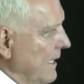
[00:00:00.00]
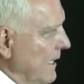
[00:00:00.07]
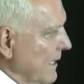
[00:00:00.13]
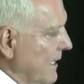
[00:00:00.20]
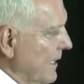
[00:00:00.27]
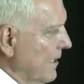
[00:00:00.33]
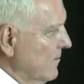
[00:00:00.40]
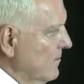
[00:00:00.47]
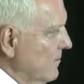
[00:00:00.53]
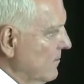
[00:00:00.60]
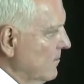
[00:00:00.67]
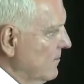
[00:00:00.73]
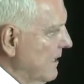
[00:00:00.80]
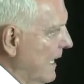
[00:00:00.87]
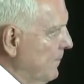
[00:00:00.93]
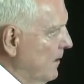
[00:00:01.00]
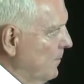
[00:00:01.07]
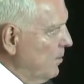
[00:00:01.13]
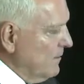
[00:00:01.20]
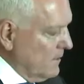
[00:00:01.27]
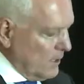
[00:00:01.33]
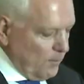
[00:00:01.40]
kind of wrap up
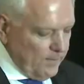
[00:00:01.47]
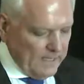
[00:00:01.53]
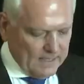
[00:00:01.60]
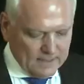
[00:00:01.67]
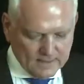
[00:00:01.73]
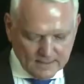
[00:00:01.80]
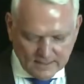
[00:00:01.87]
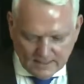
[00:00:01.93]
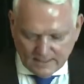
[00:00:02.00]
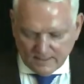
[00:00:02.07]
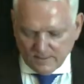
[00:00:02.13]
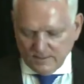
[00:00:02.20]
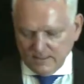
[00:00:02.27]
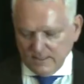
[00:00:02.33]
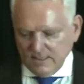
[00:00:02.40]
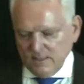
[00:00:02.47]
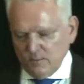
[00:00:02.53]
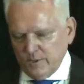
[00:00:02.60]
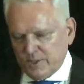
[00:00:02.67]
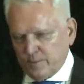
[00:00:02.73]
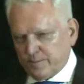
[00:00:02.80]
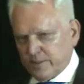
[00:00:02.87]
a little bit
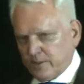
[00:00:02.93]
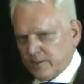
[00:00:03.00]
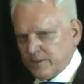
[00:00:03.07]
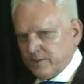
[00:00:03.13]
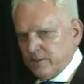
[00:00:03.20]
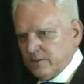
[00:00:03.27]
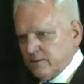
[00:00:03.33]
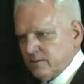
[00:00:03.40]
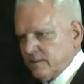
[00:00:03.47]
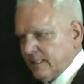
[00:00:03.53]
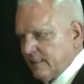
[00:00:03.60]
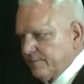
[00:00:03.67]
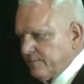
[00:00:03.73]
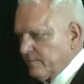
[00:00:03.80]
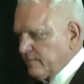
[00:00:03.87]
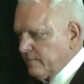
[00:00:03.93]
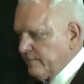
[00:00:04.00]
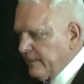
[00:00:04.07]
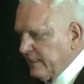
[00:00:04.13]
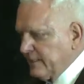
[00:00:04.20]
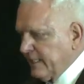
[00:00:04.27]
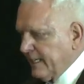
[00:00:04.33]
with a personal
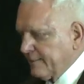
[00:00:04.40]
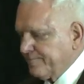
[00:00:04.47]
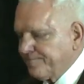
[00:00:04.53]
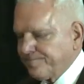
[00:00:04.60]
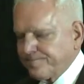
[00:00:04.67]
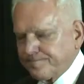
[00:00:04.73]
vignette.